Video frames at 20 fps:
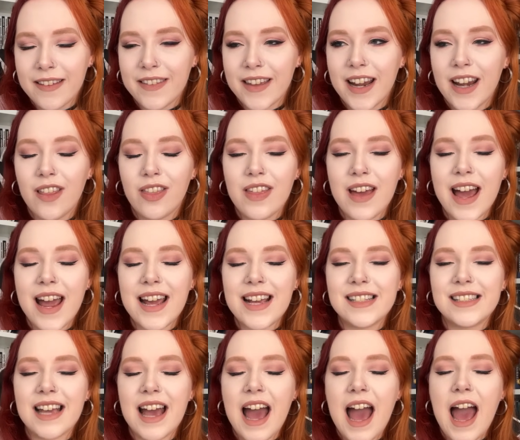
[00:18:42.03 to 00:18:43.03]
Like, that
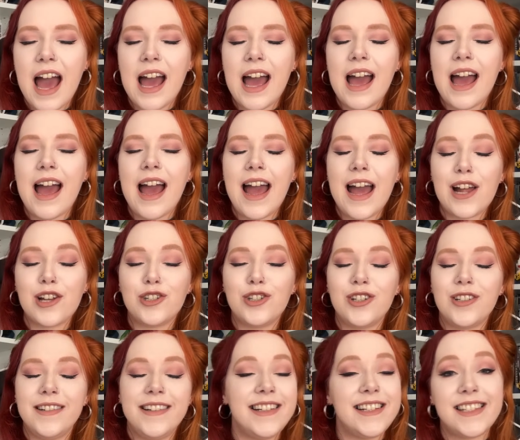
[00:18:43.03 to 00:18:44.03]
is
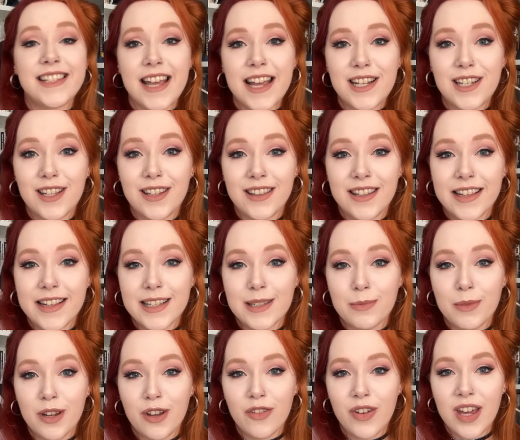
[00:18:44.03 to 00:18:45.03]
actually said in this
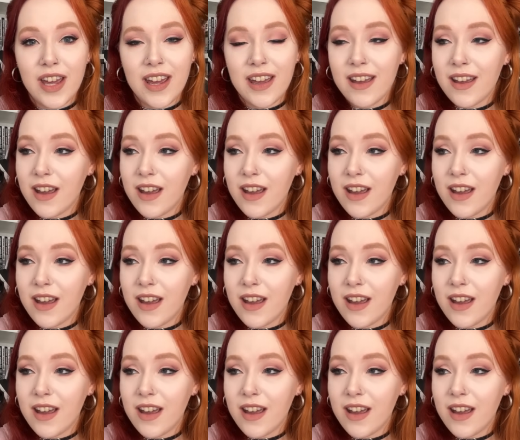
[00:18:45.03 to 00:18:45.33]
movie.